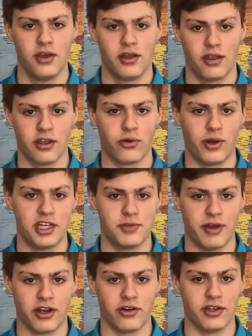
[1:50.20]
The other way it's
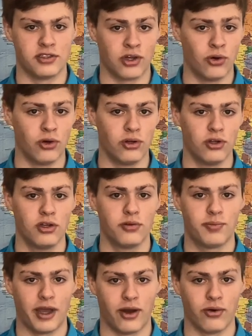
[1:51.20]
better is coal
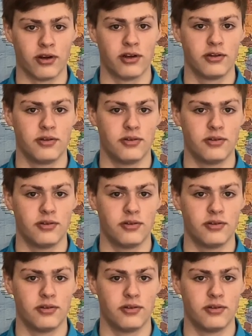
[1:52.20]
power